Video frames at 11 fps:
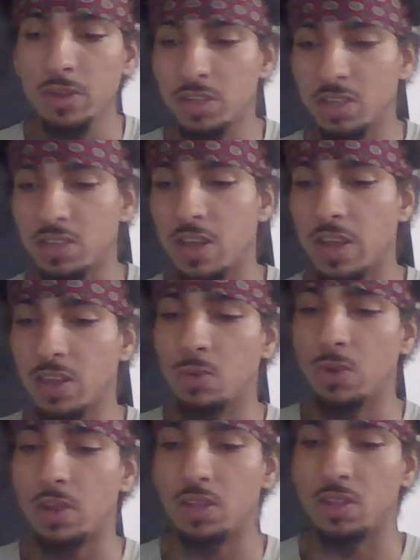just like
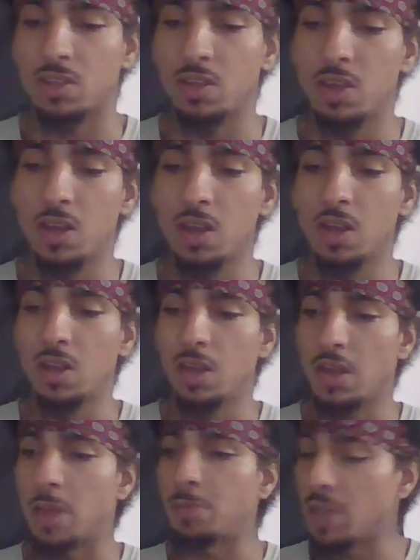with
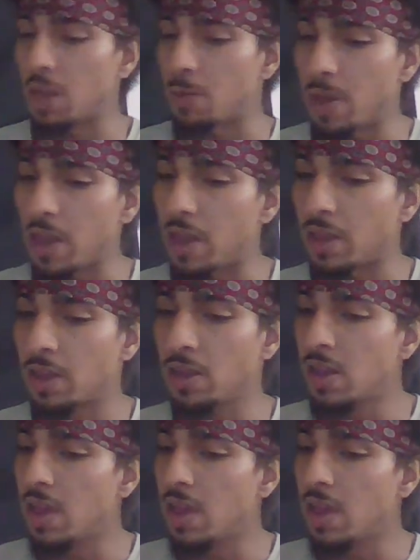MDMA,